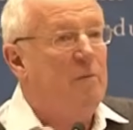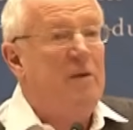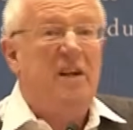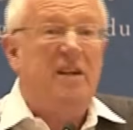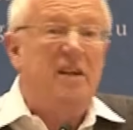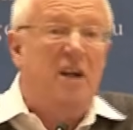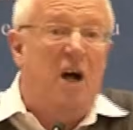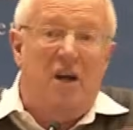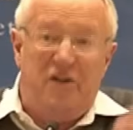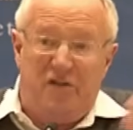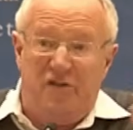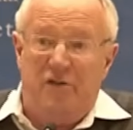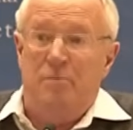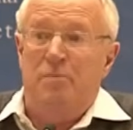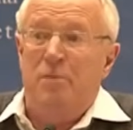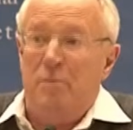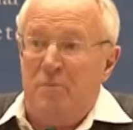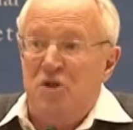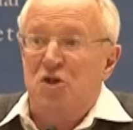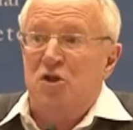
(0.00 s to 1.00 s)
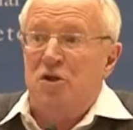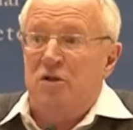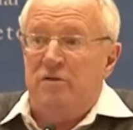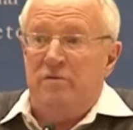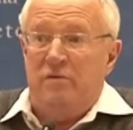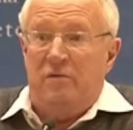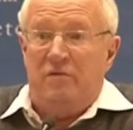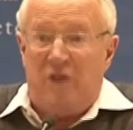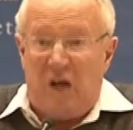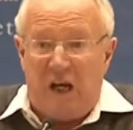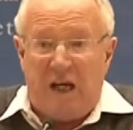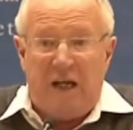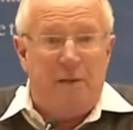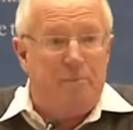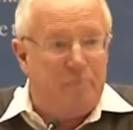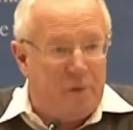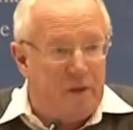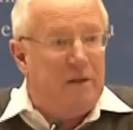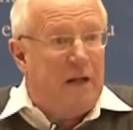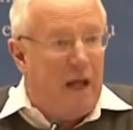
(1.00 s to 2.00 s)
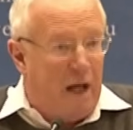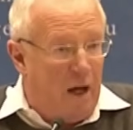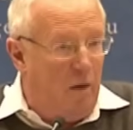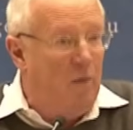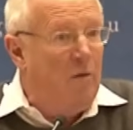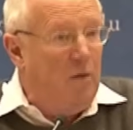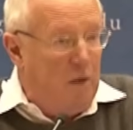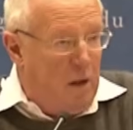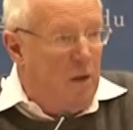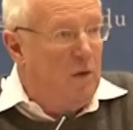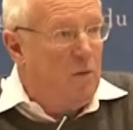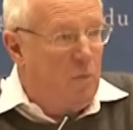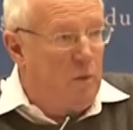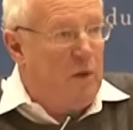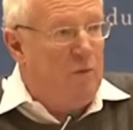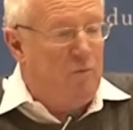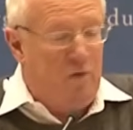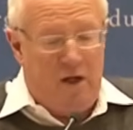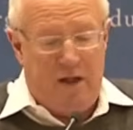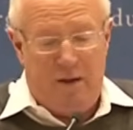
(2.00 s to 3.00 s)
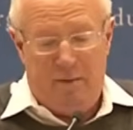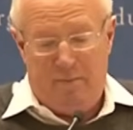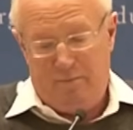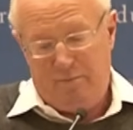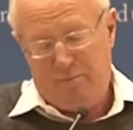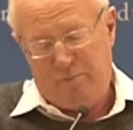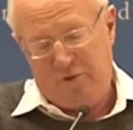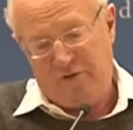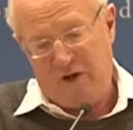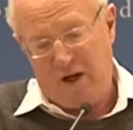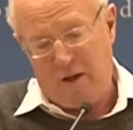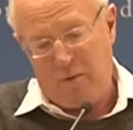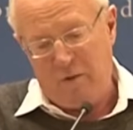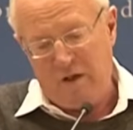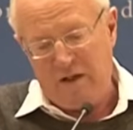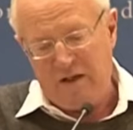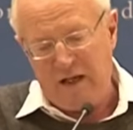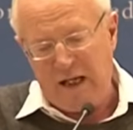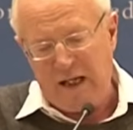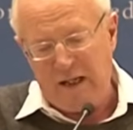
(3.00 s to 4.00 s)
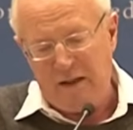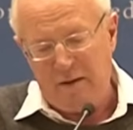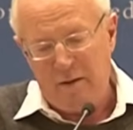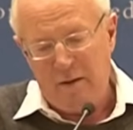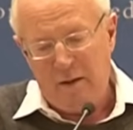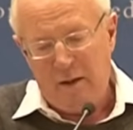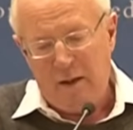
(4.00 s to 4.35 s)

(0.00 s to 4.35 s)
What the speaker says: We didn't ask them permission to invade, but now we really pretend we did.